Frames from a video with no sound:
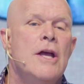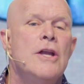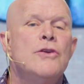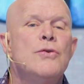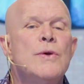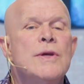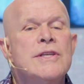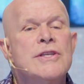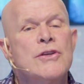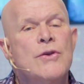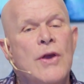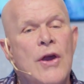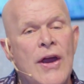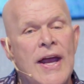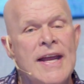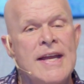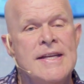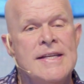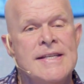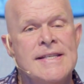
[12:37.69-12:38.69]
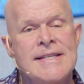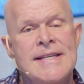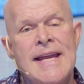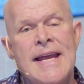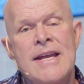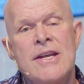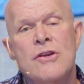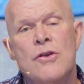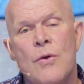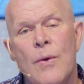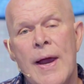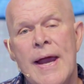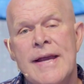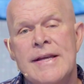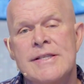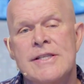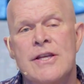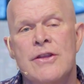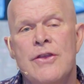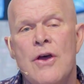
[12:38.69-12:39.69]
To extend
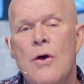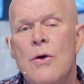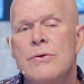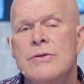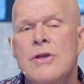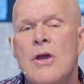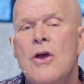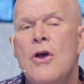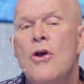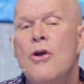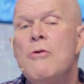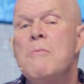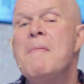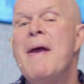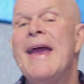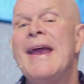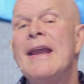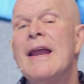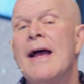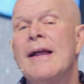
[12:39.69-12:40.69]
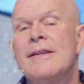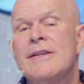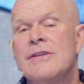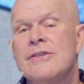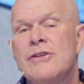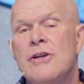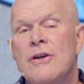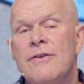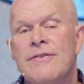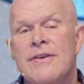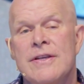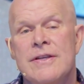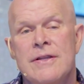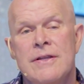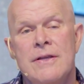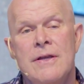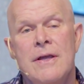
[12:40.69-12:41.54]
grace to those who may not deserve it,